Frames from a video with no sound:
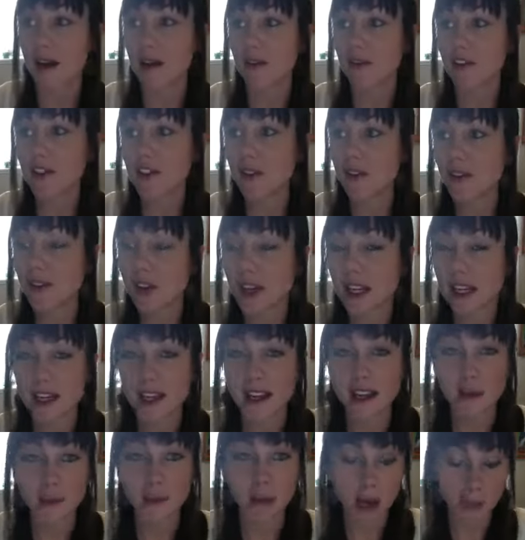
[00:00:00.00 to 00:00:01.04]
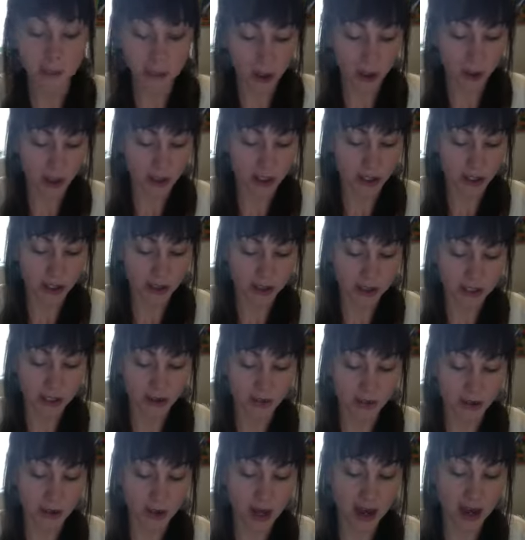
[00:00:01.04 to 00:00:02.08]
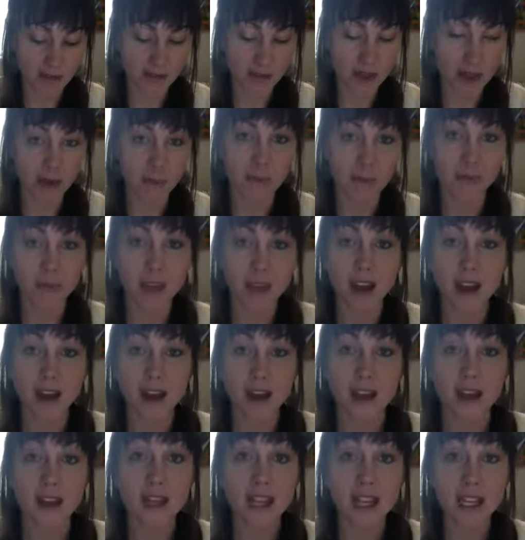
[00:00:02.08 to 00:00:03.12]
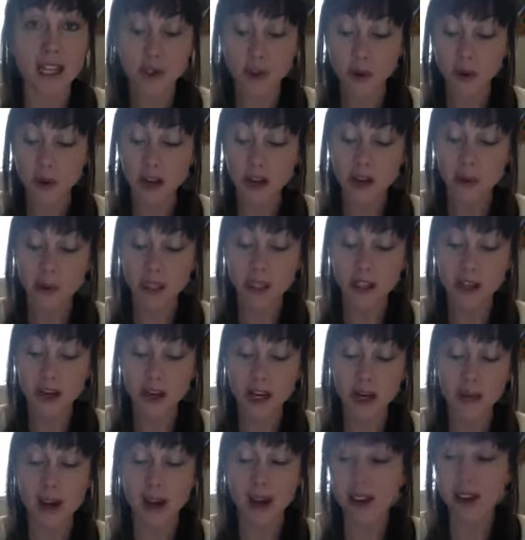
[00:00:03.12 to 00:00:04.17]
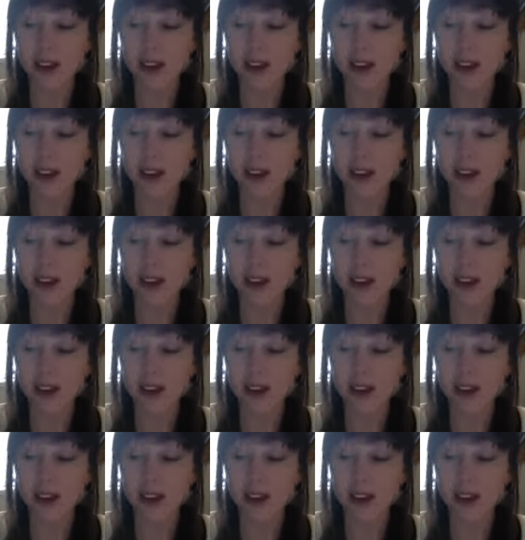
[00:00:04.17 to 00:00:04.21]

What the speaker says: Feel free, again, pop your questions in if you have them. The next oil I'm going to talk about